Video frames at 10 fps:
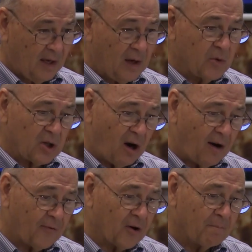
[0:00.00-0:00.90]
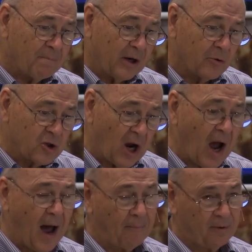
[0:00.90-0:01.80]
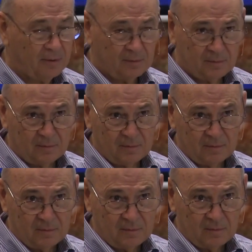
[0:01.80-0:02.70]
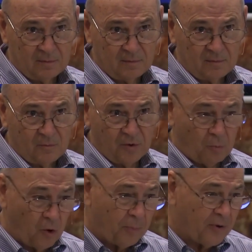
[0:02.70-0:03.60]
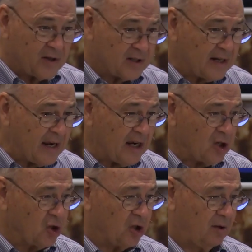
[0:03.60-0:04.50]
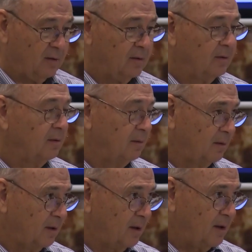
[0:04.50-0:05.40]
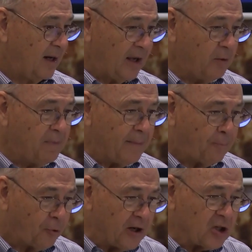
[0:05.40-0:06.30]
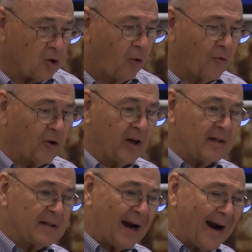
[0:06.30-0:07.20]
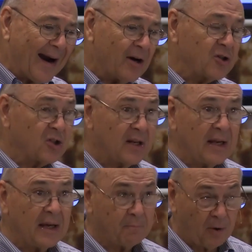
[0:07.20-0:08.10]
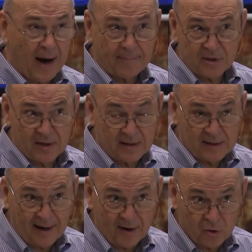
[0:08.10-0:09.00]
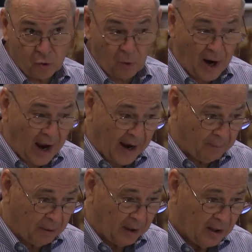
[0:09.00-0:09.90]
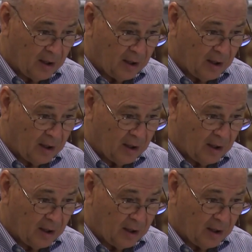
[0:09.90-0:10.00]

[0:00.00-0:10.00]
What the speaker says: He was offered a bigger job with more prestige, and he'd be priest over an entire city and perhaps an entire tribe,